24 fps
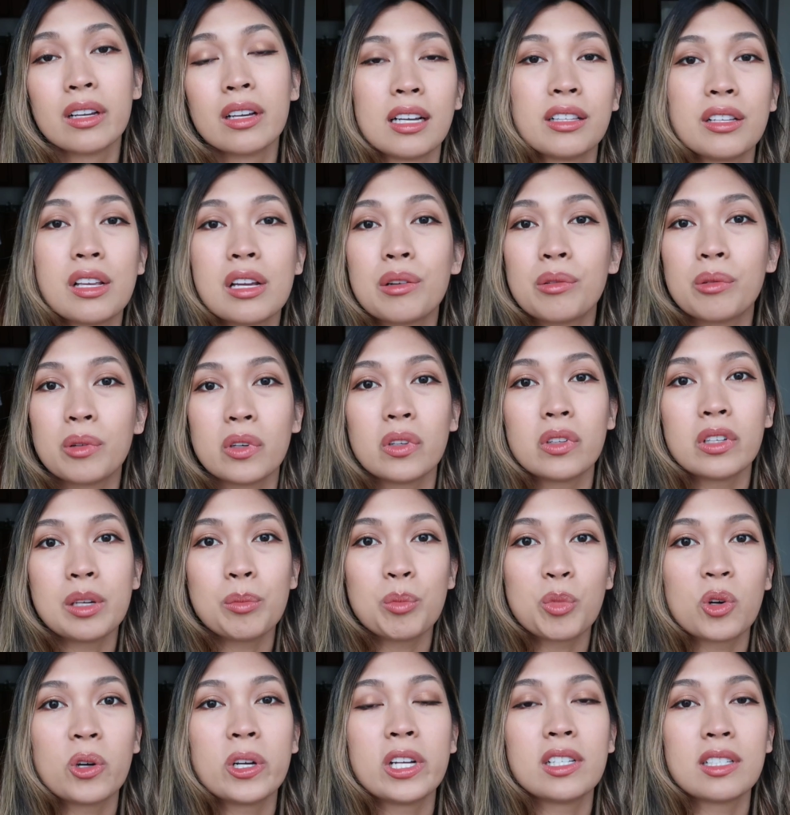and it really
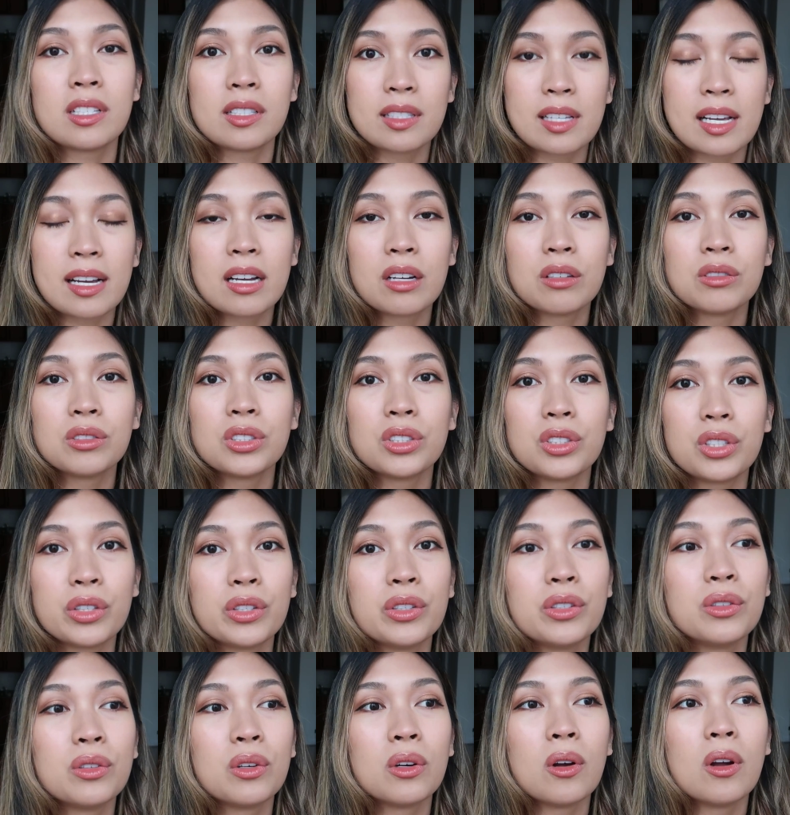boils down
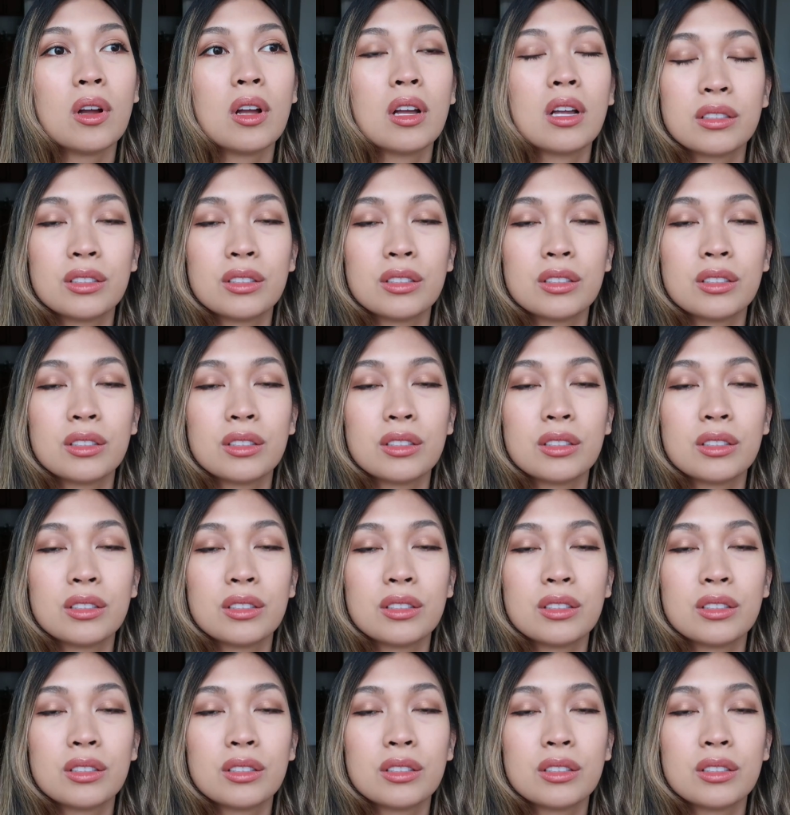to